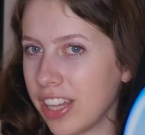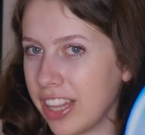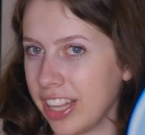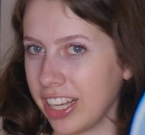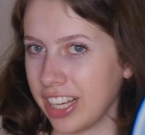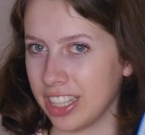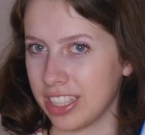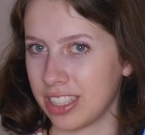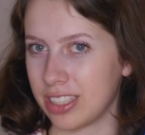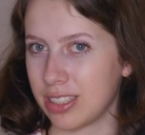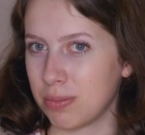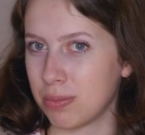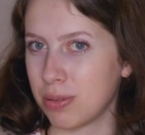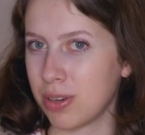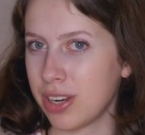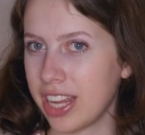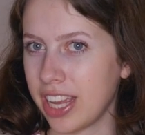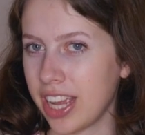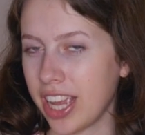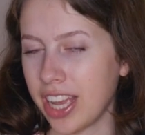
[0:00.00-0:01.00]
I think it's
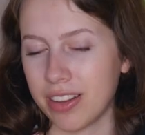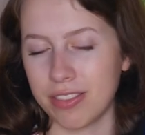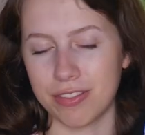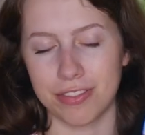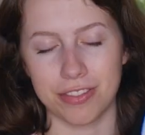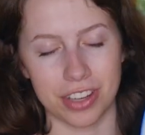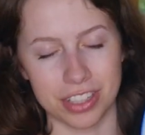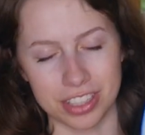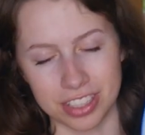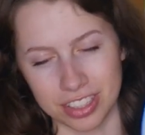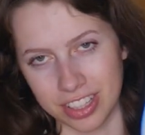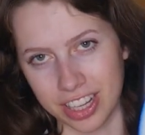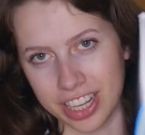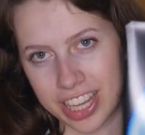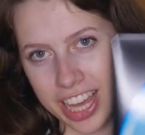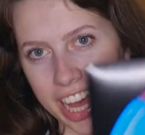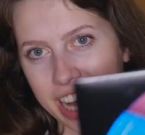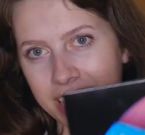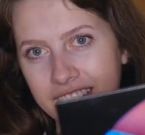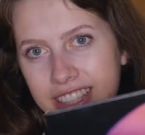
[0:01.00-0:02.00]
pretty fun to
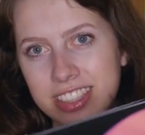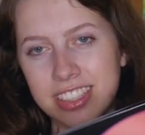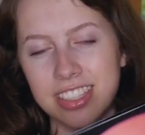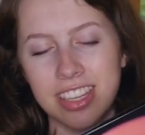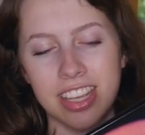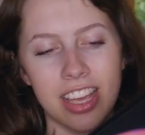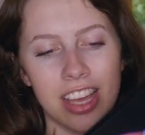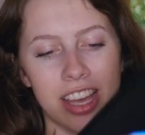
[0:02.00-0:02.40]
look at.